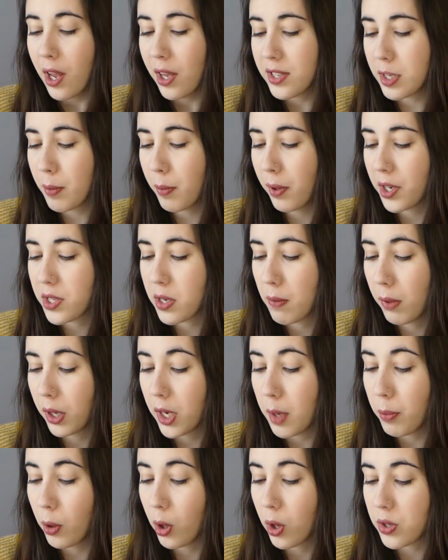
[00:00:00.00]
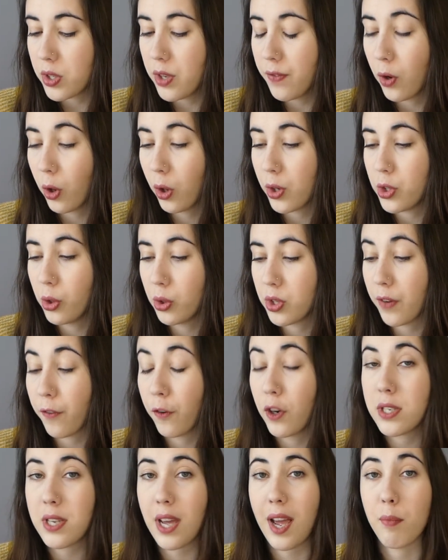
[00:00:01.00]
Similar to Moneybox, you've got your
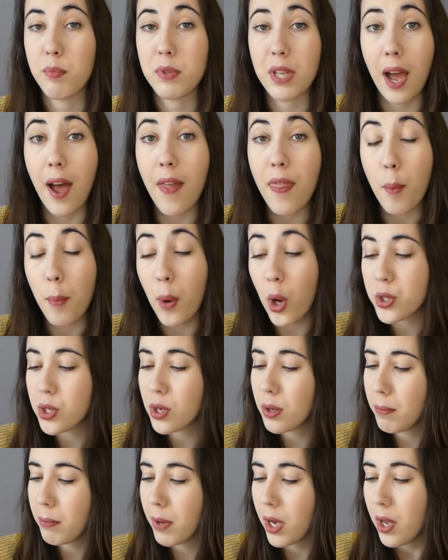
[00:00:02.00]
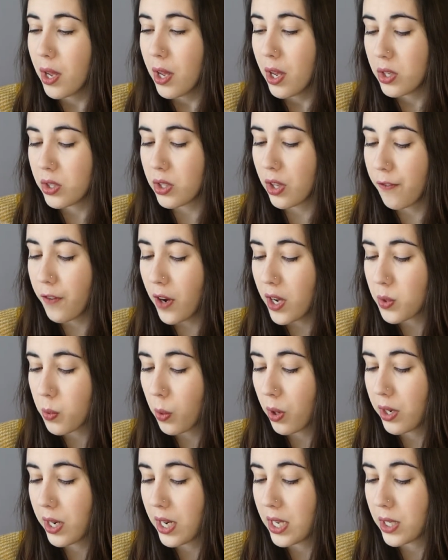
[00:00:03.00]
different tabs at the bottom. So the first
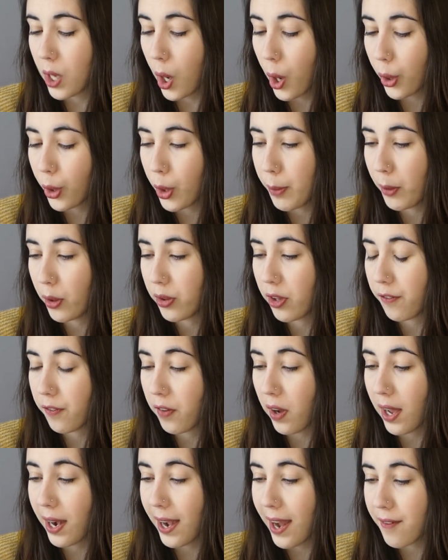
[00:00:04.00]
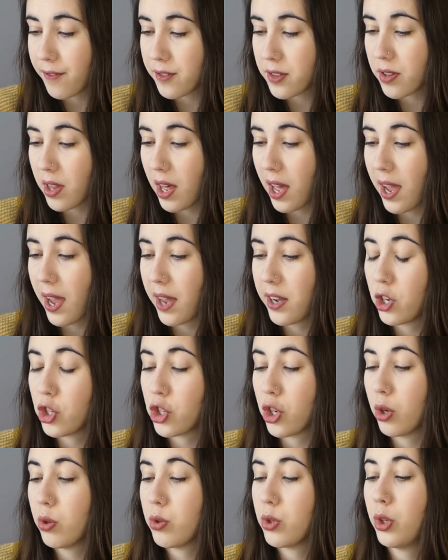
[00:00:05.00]
one is Home on the far left there, and it
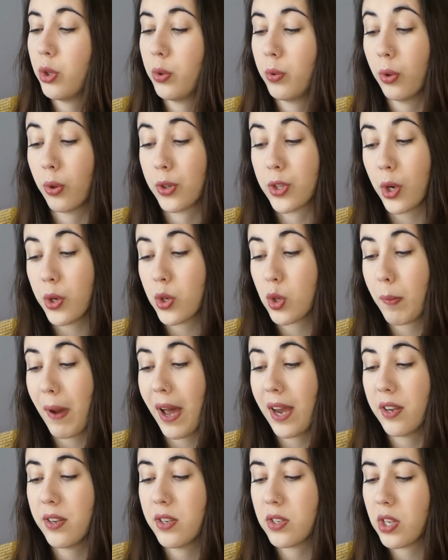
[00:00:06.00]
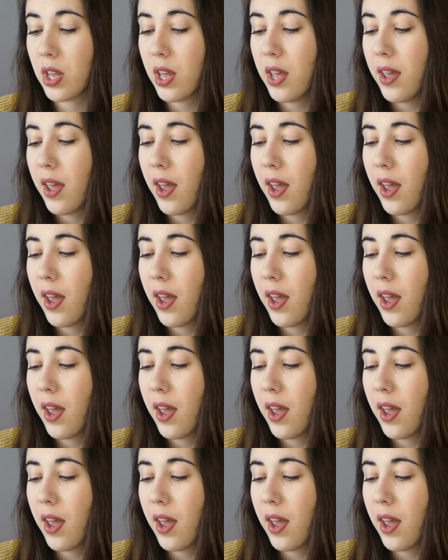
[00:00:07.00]
shows you your total balance.